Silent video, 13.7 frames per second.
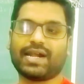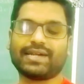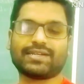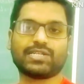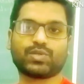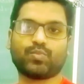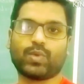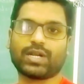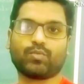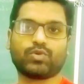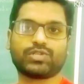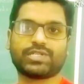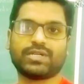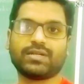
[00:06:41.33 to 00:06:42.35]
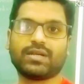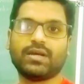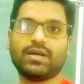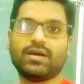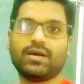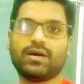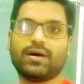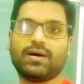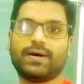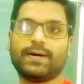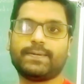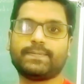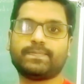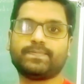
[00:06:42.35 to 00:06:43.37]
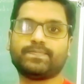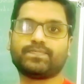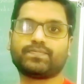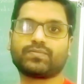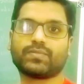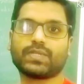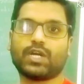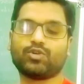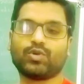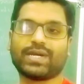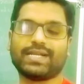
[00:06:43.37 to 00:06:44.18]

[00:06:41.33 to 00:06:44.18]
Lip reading: At least one question you